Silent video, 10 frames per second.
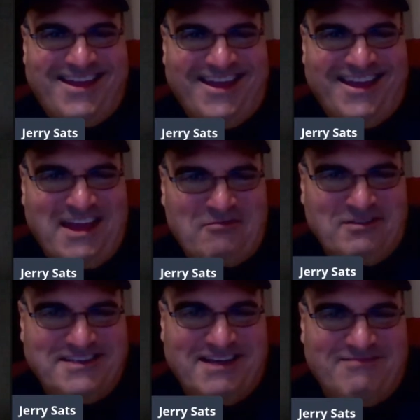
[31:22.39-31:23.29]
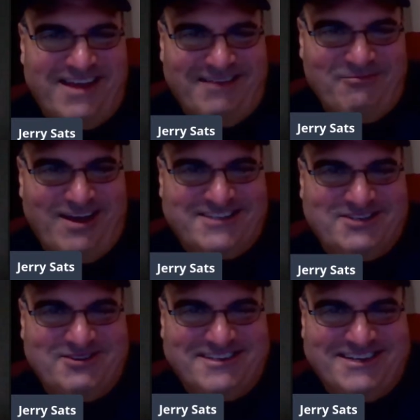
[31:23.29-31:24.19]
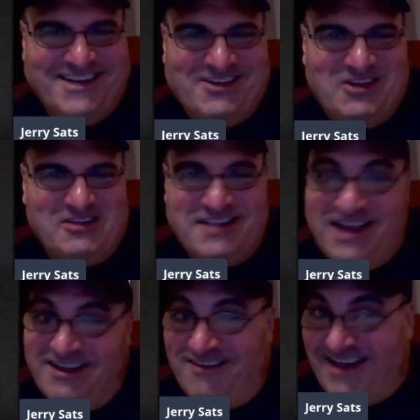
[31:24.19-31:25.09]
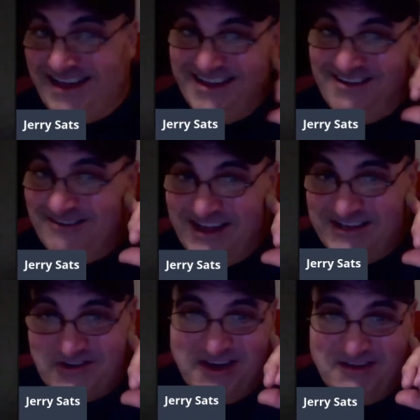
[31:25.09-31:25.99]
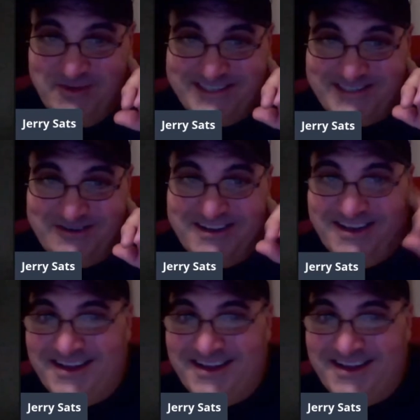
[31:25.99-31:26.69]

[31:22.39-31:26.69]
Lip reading: And every time I watch your channel, I hear that train whistle.